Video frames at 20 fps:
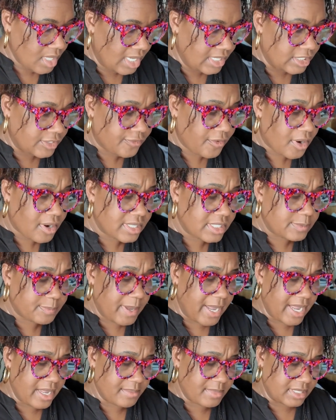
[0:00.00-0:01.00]
As far as
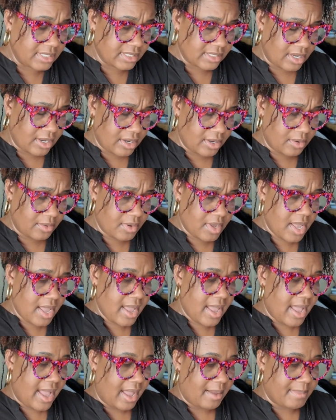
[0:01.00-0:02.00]
payments go,
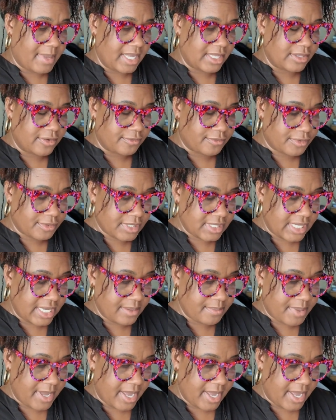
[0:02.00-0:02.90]
I made the routine